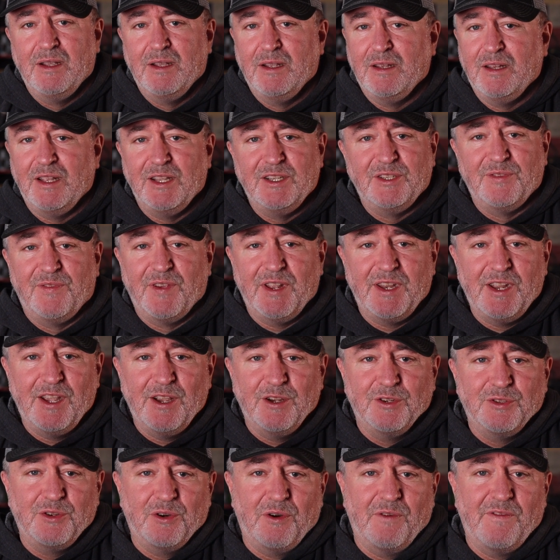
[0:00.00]
These
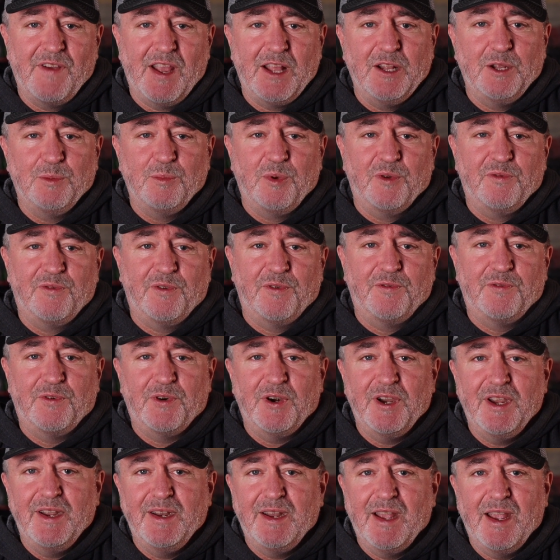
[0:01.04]
videos are available for
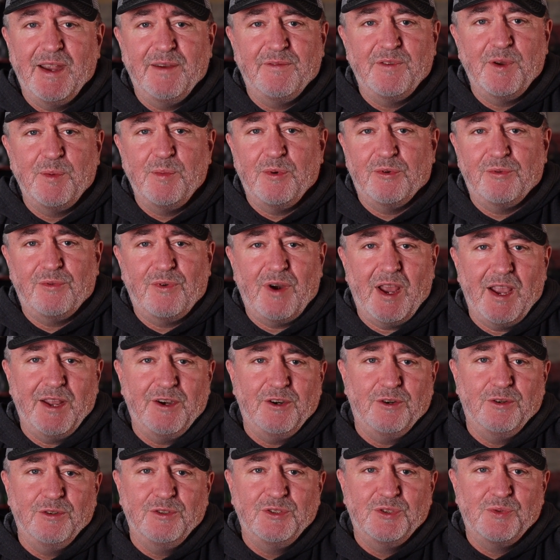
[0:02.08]
free to every
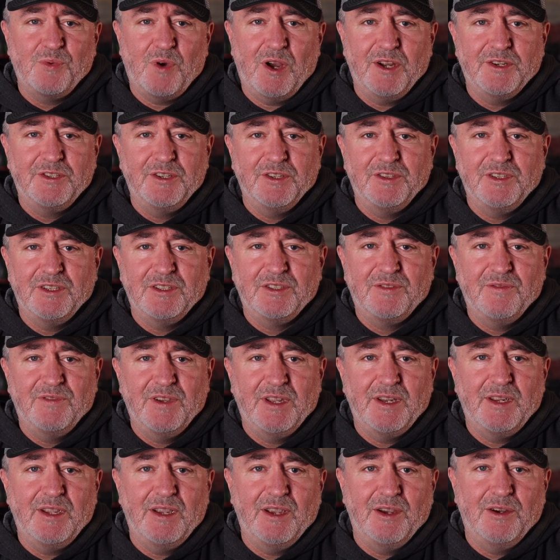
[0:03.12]
rider who's watching this
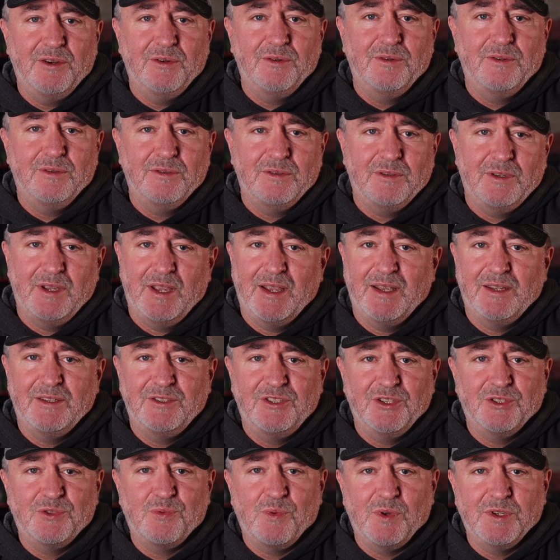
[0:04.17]
video and
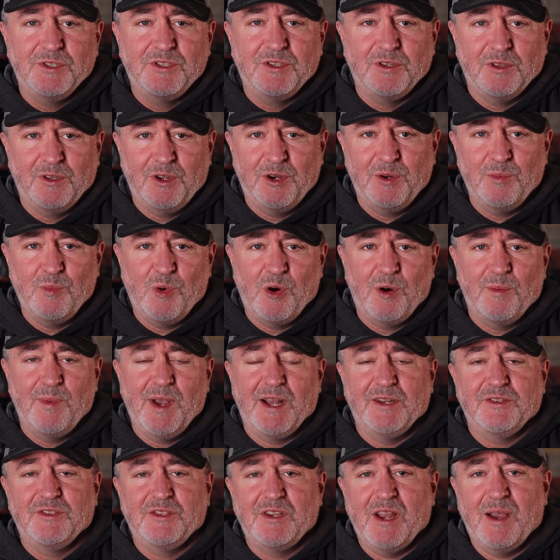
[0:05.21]
just wants to learn more
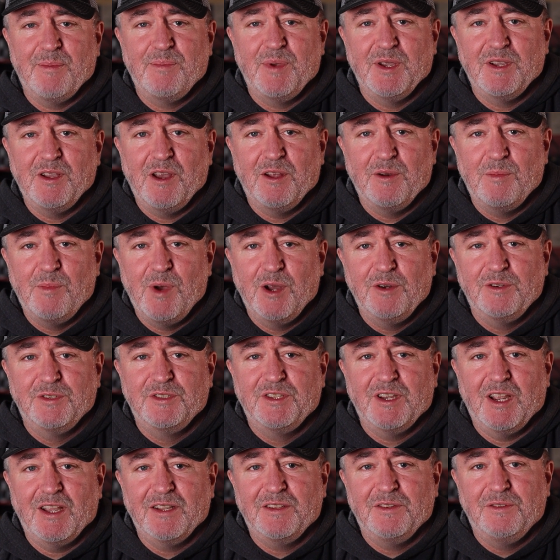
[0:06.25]
about stopping on a
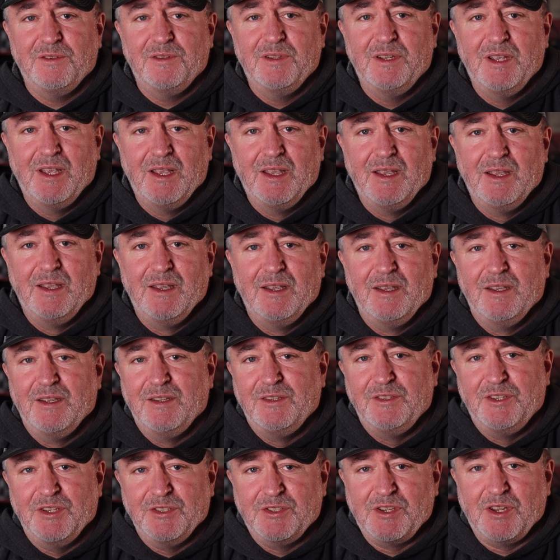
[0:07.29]
motorcycle.
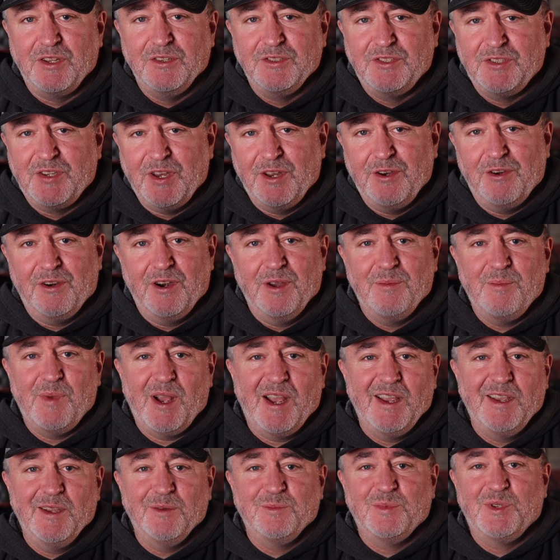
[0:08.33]
Just consider it
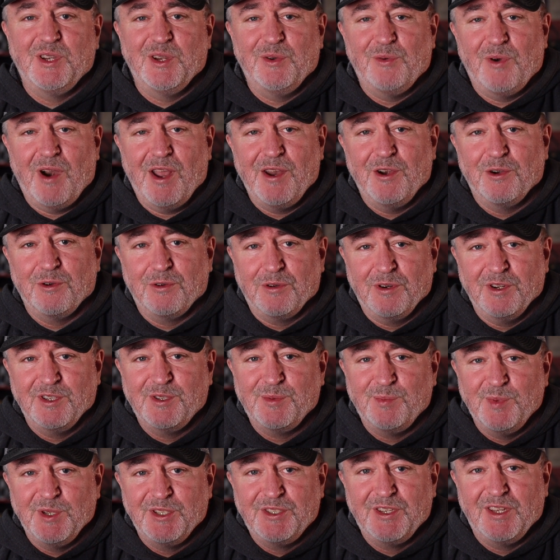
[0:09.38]
my MCrider
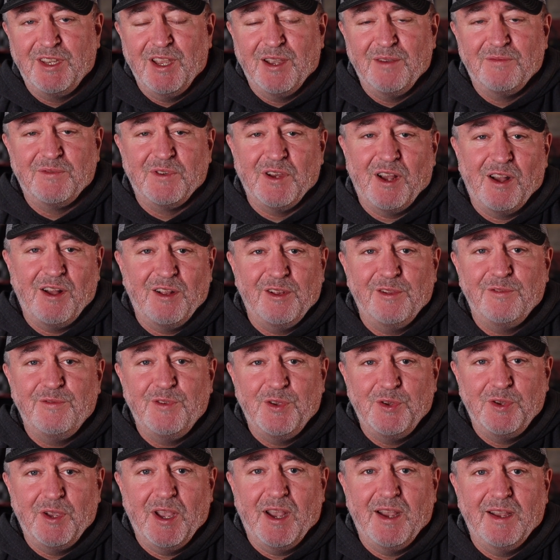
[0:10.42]
Christmas gift to all of
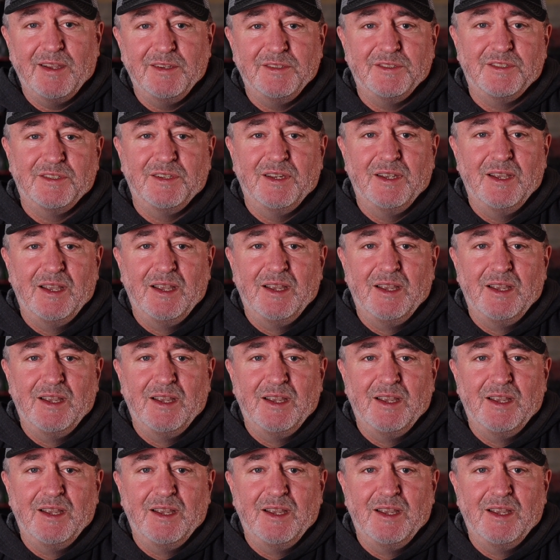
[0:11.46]
you guys.